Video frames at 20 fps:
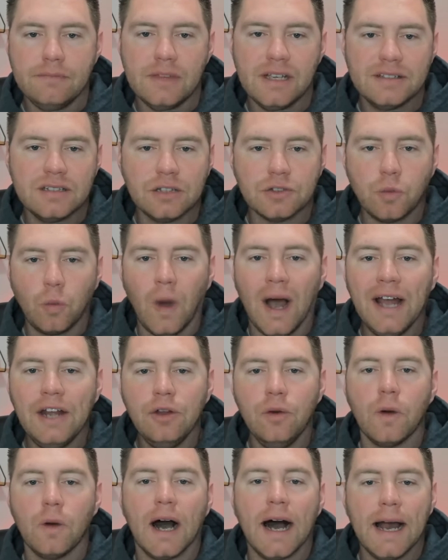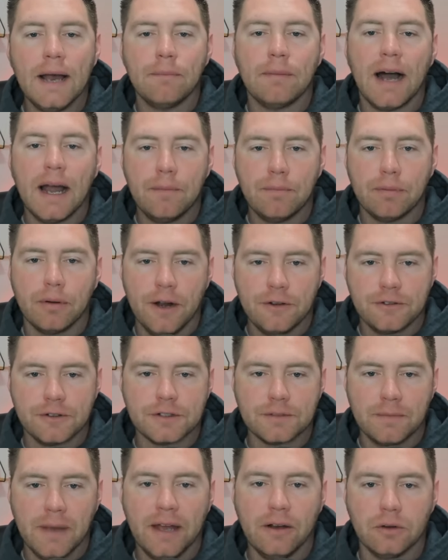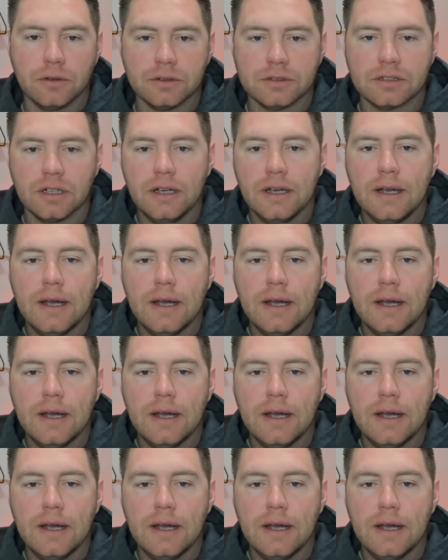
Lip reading: It says, why do I buy precious metals?